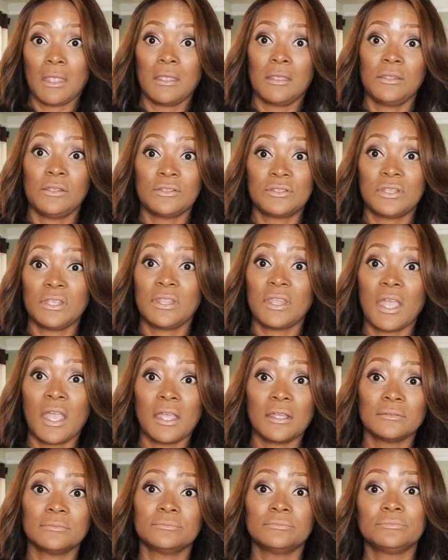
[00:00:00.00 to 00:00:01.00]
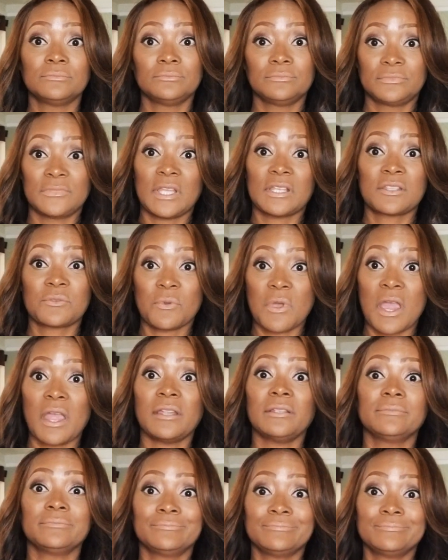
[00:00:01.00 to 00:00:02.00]
You see that? That's
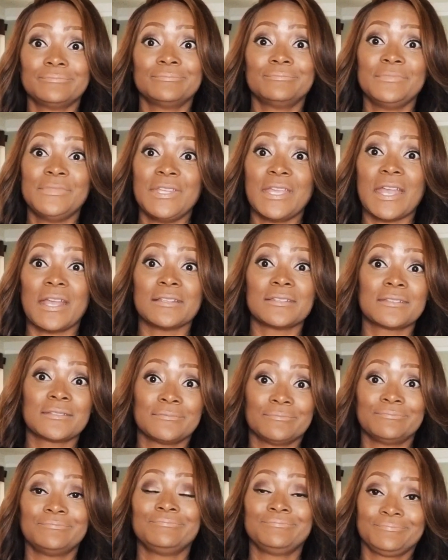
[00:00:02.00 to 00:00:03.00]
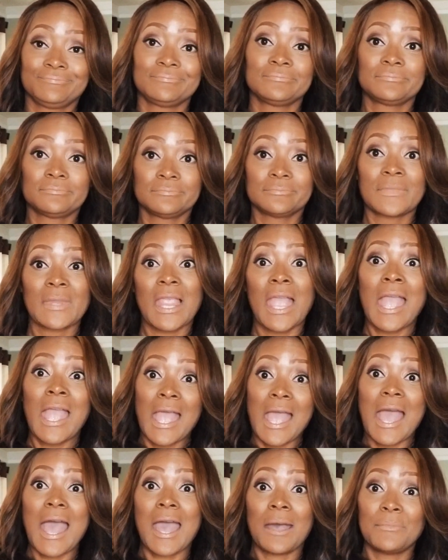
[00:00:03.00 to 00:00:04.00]
right. Yes.
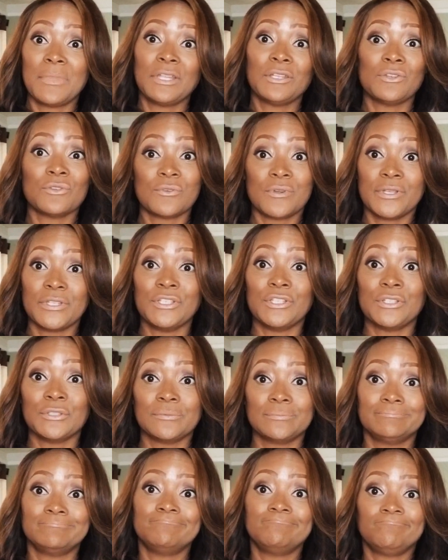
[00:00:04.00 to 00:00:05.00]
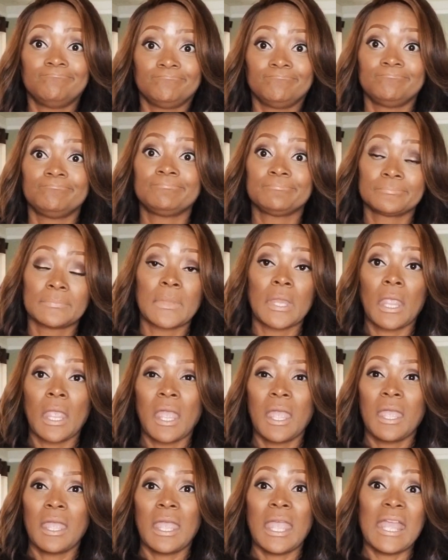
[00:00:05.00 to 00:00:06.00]
I'm ignoring you.
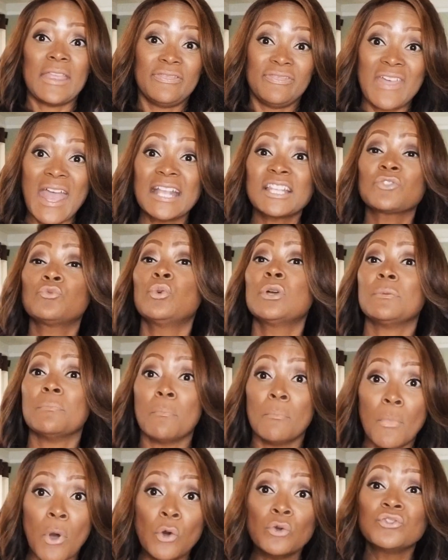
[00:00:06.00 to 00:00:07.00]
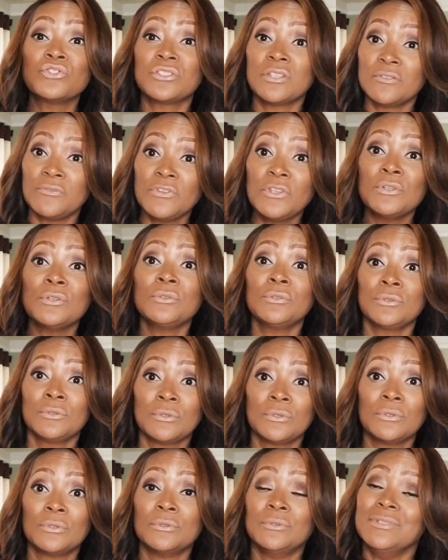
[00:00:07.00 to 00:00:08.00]
And that's what most of you
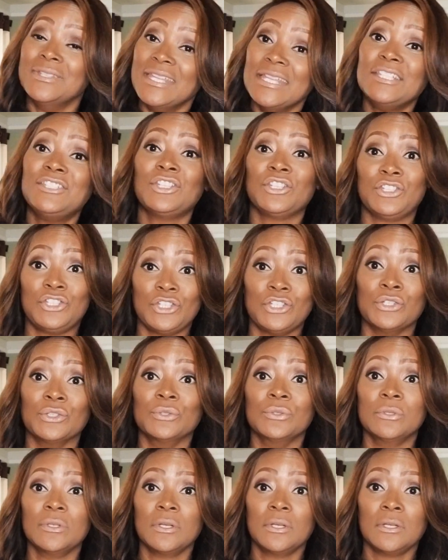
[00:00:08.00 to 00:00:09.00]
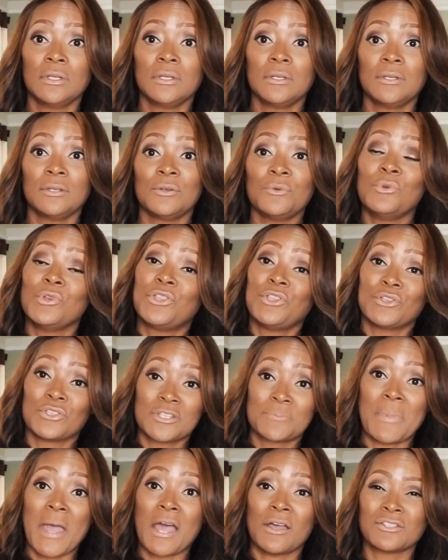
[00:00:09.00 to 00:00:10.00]
need to do with your
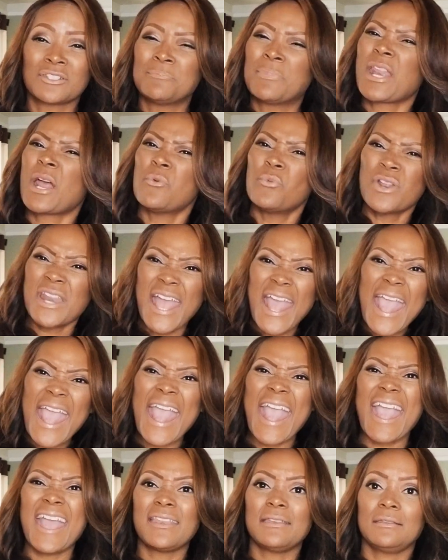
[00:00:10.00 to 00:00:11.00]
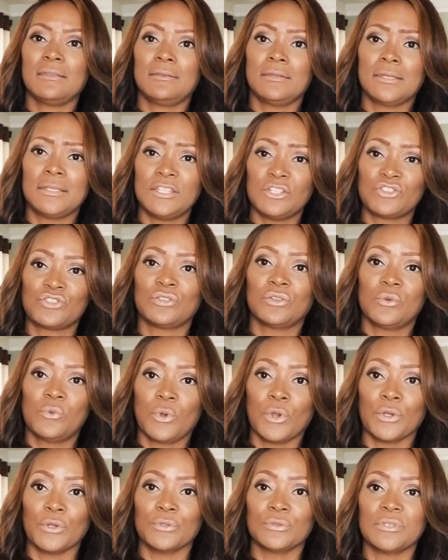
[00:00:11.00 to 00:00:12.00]
spouse. But I want to add an additional
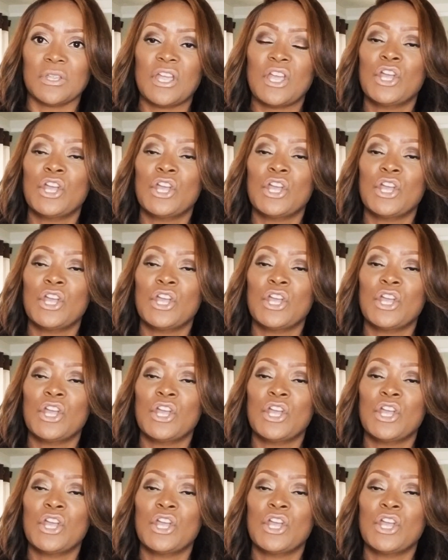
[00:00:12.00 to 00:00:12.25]
word